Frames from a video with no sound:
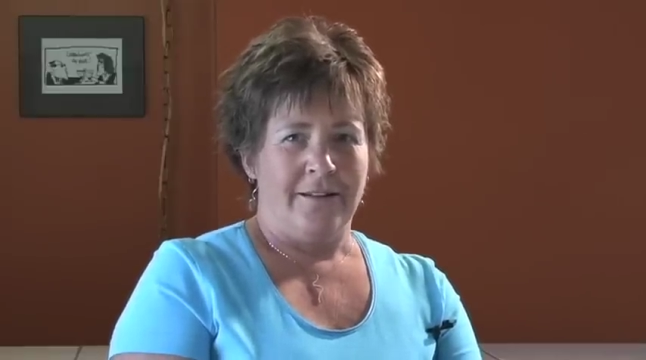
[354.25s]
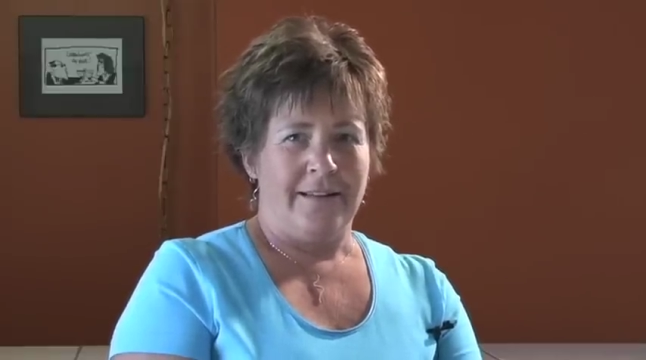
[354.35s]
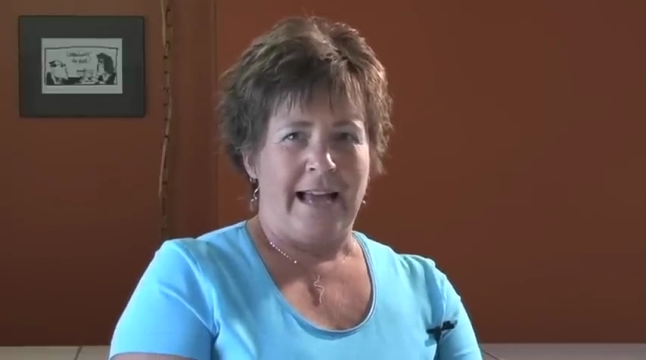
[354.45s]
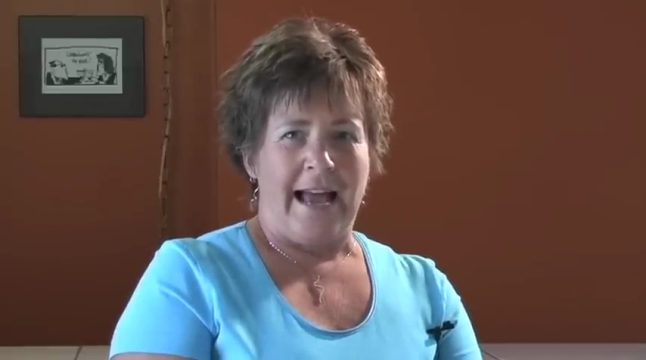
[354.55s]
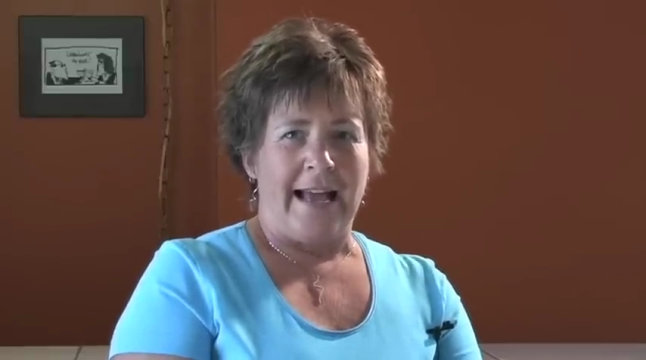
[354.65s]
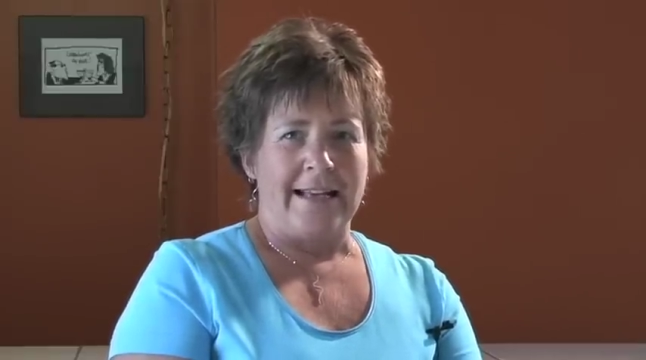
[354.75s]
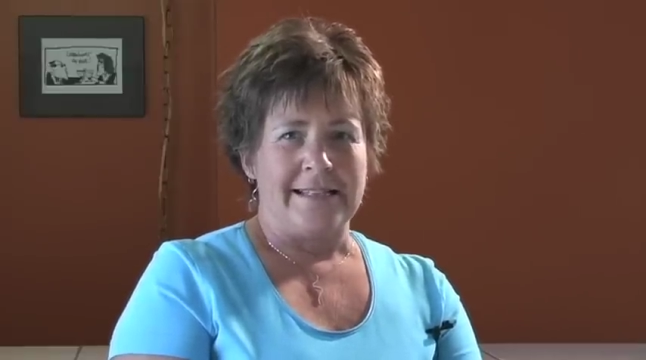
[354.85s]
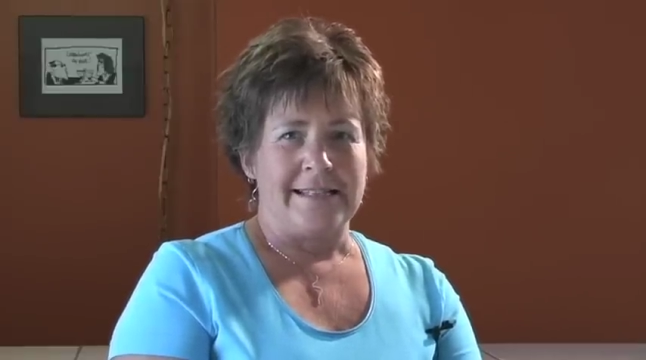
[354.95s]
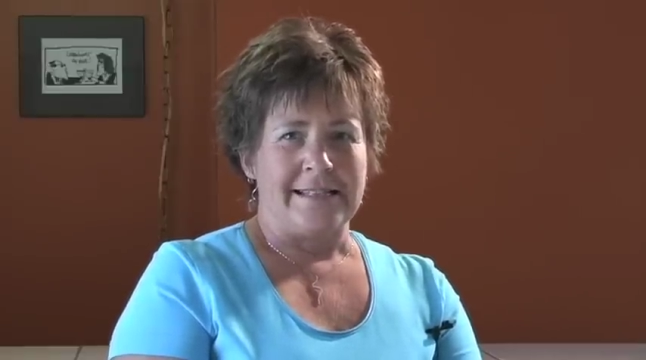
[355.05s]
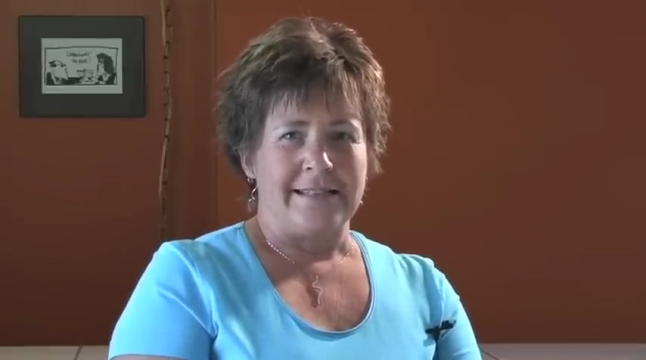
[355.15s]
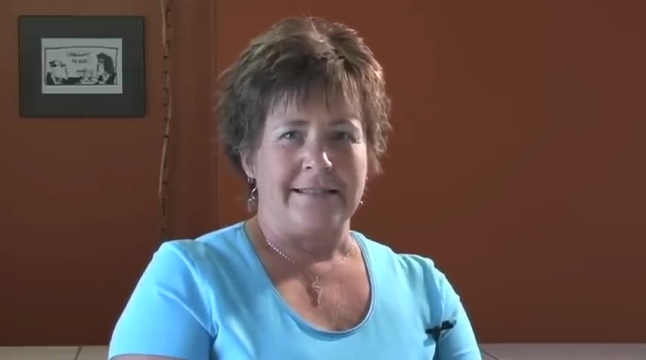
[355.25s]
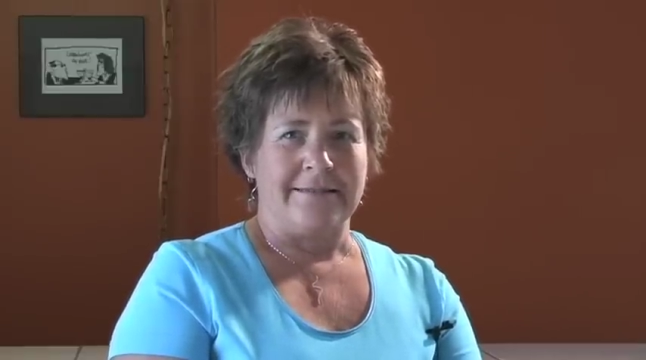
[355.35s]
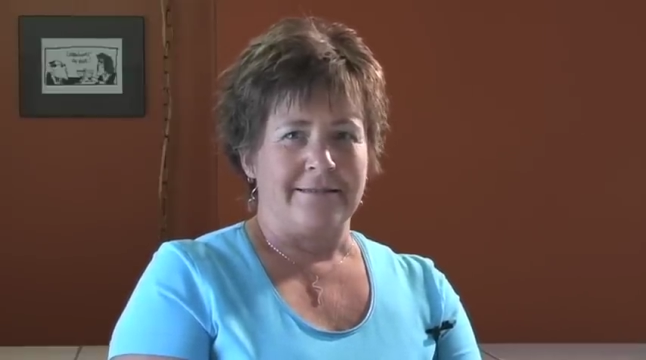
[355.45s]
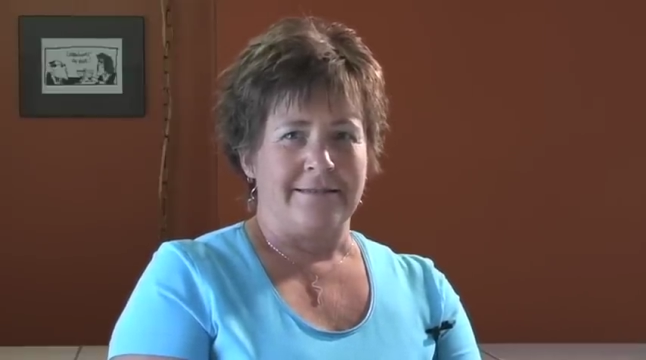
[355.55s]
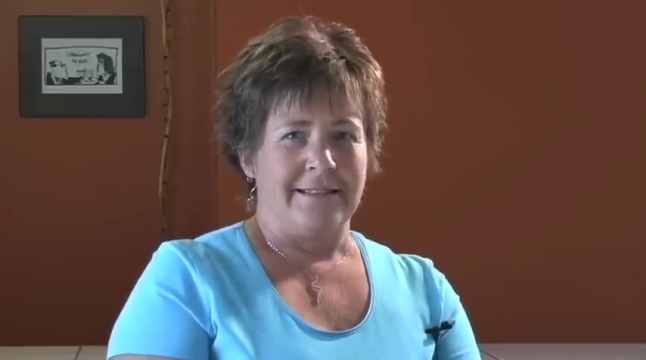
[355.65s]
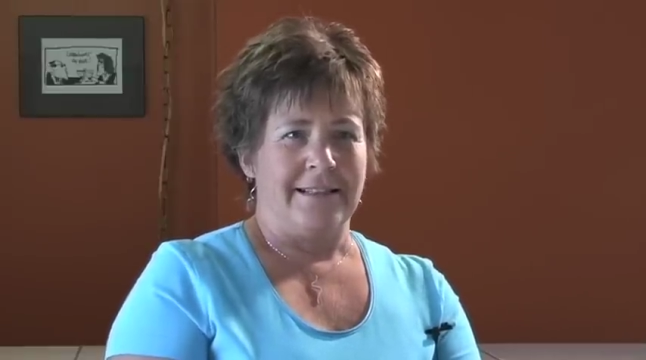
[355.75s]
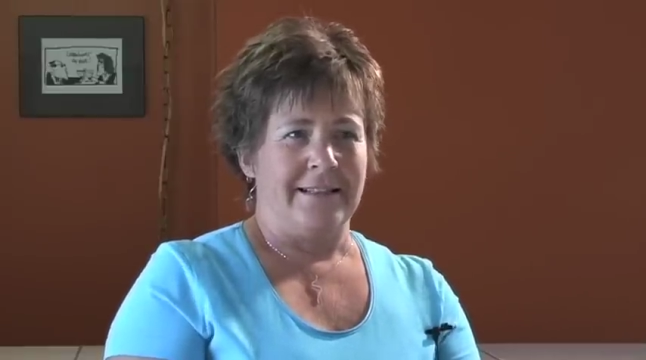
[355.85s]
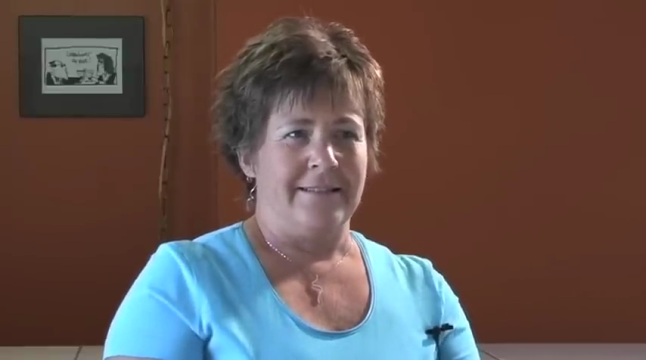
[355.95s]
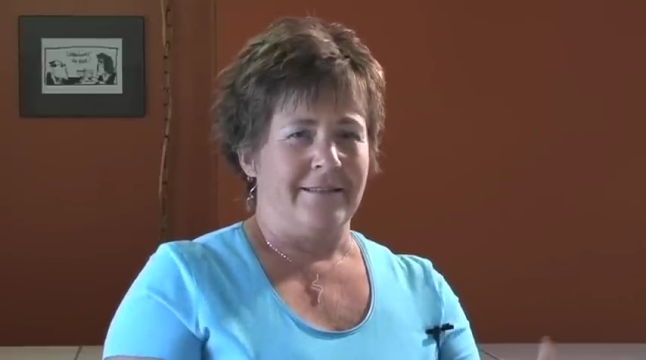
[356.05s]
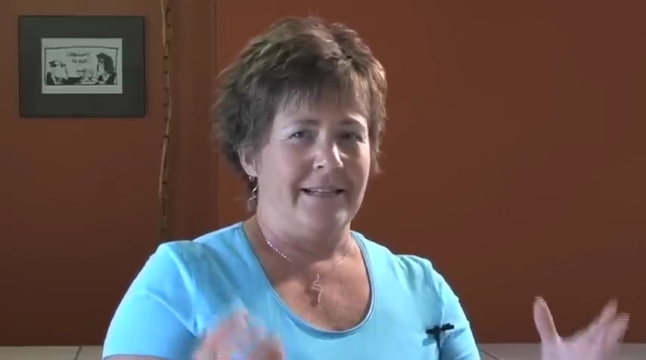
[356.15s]
guys and
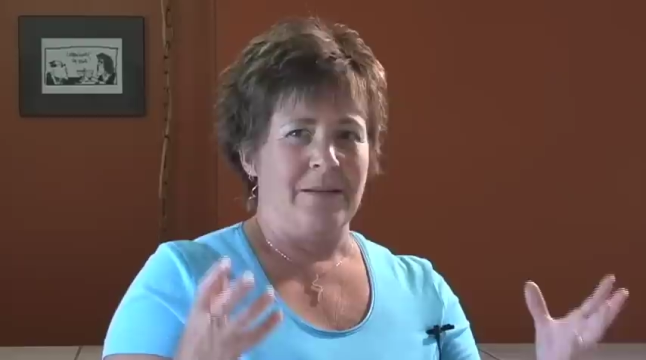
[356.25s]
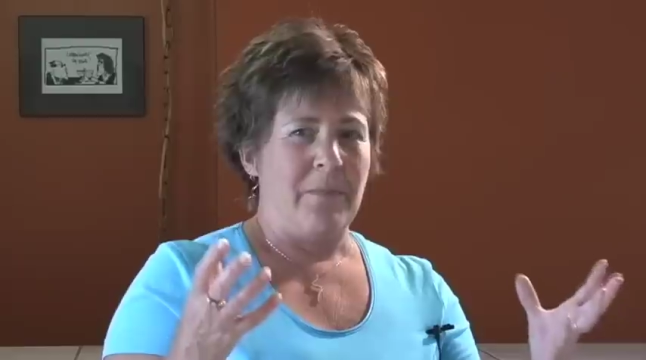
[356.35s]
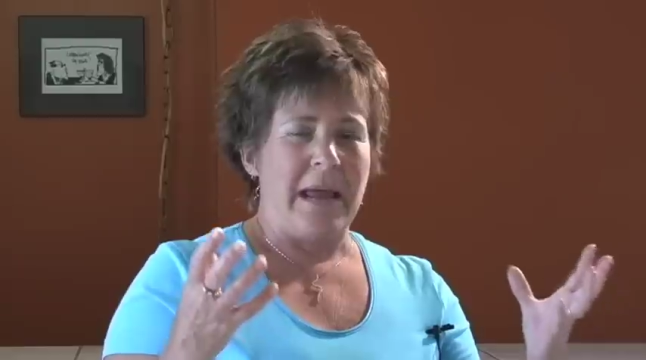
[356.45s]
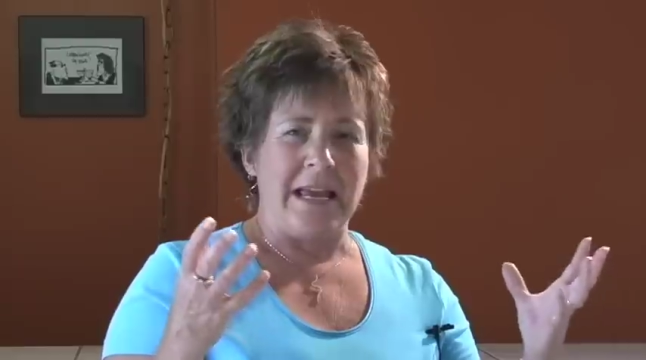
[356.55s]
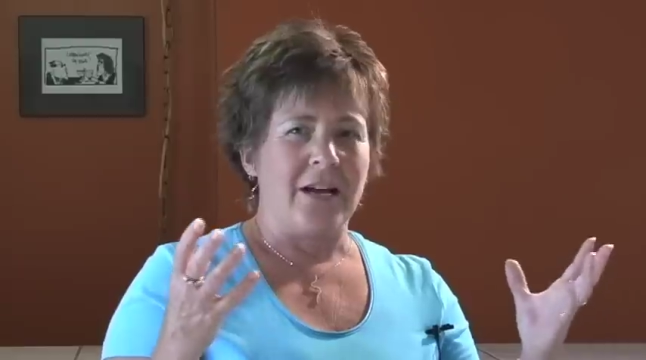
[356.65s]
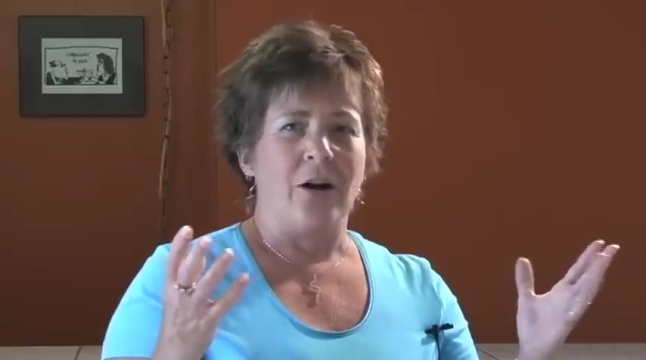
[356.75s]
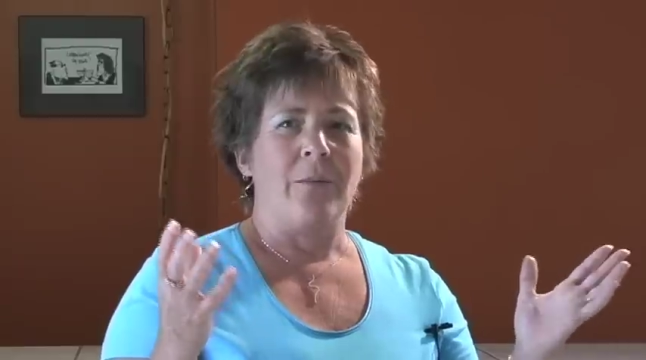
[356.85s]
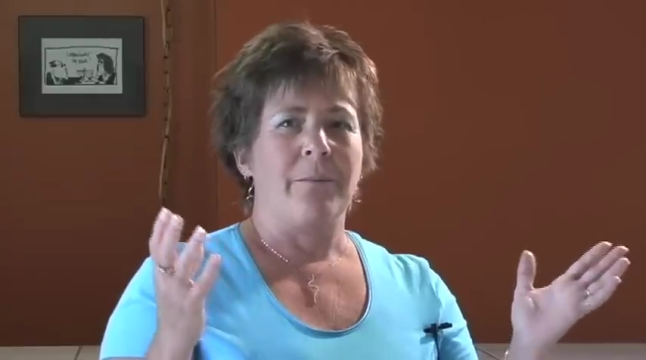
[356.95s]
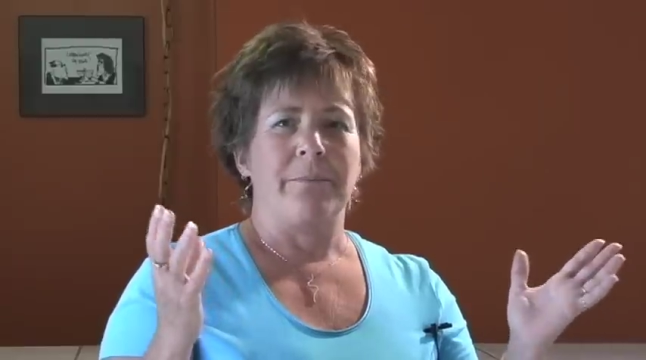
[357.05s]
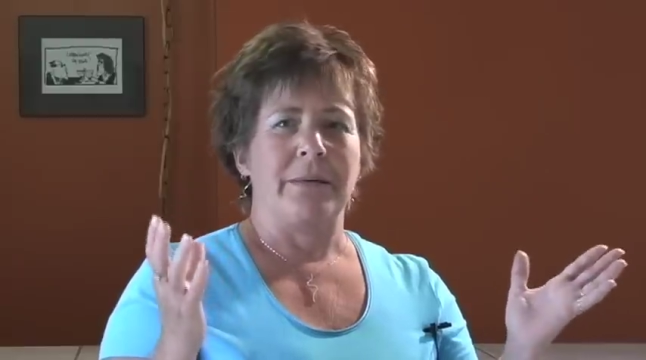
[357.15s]
in makeup,